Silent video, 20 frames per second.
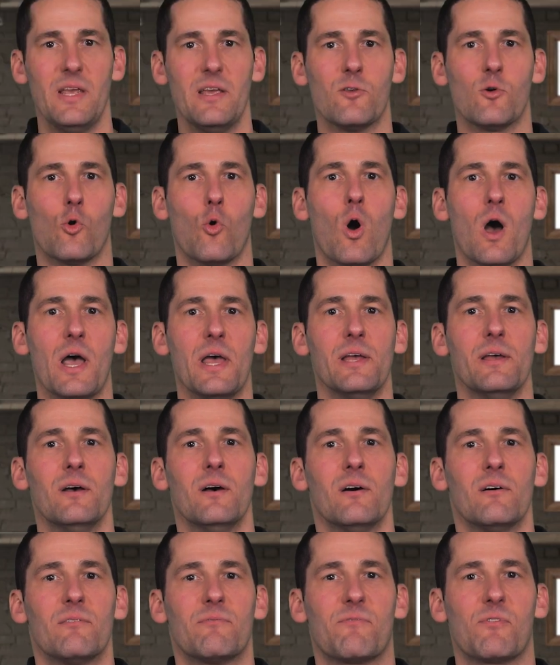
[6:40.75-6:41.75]
Either way,
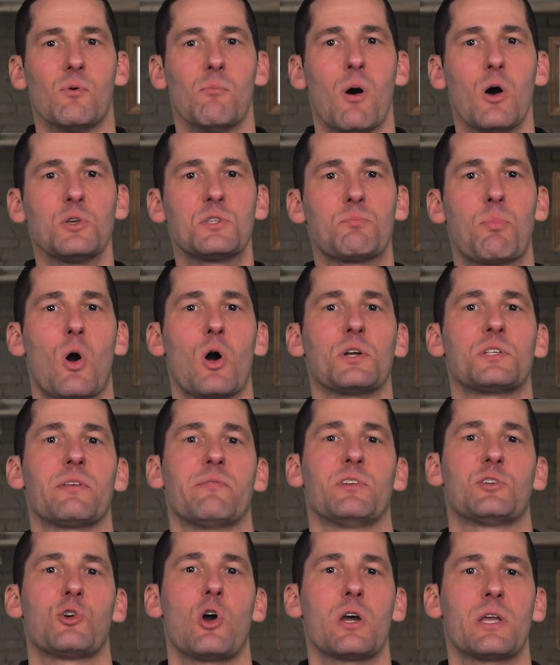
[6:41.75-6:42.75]
for most parts of
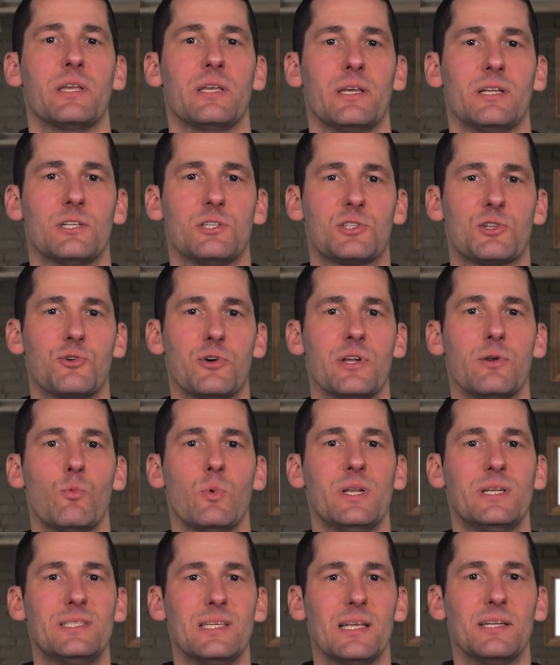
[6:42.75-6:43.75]
the trucking industry,
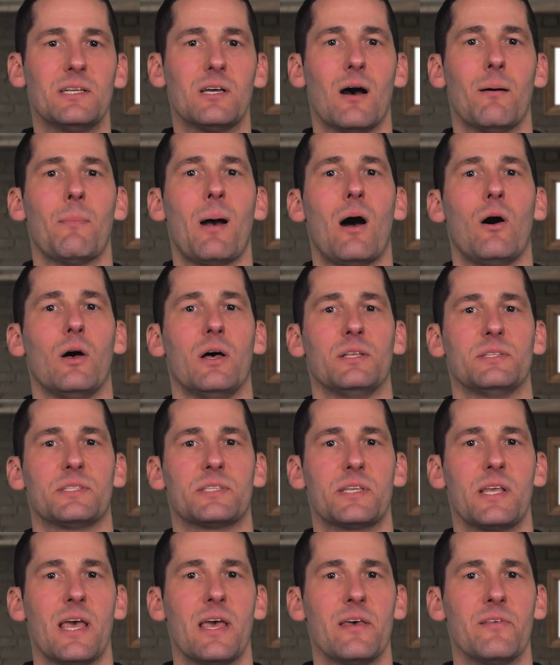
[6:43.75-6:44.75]
we did come out
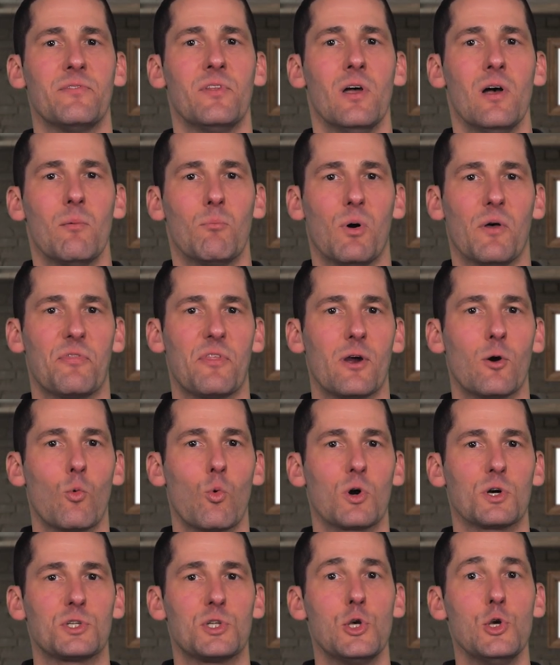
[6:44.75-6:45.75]
unscathed, but there
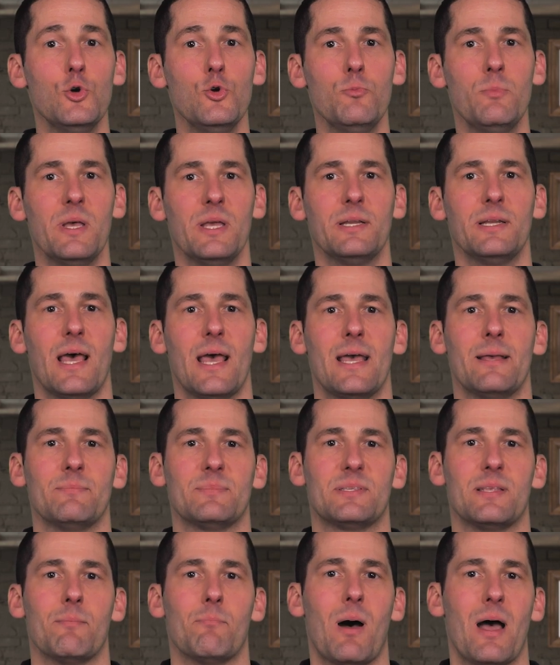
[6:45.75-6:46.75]
were 2 big
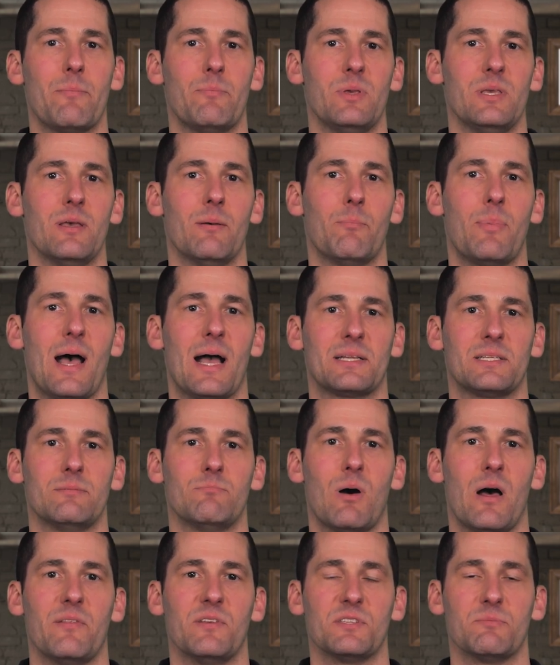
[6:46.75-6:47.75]
names that might be
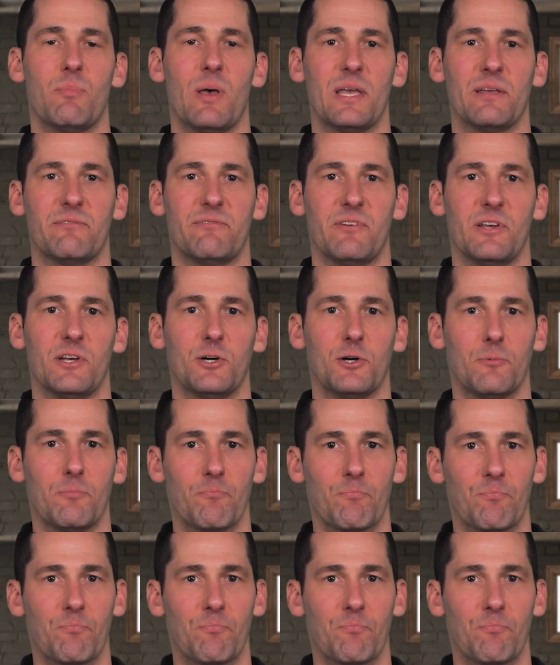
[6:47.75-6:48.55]
impacted by this bank fail.